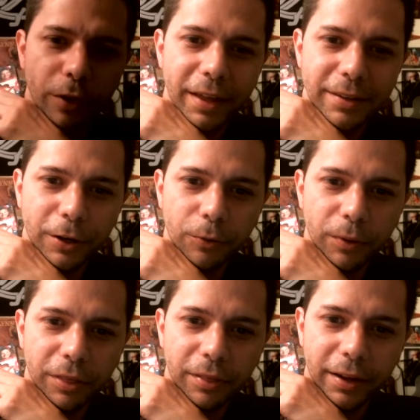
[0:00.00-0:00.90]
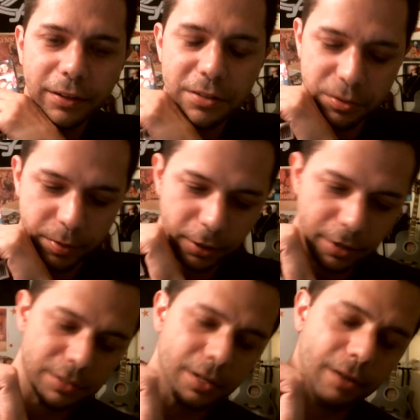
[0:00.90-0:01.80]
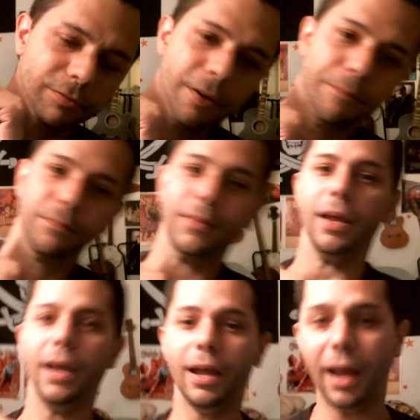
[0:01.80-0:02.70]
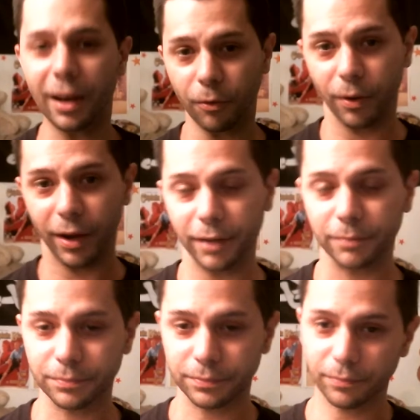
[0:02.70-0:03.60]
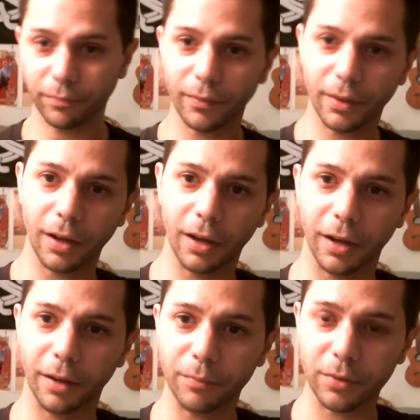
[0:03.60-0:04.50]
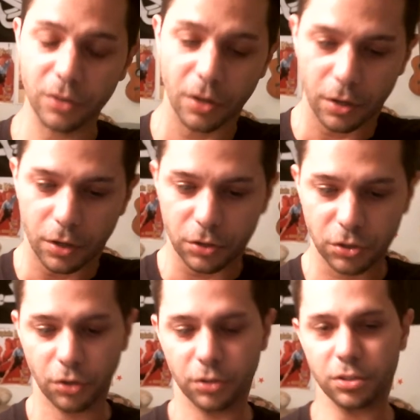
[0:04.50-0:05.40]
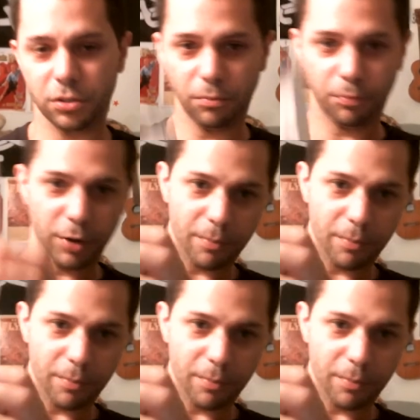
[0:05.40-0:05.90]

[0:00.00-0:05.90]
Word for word: that dealt with like disability stuff. Anyway, um, so it's a pretty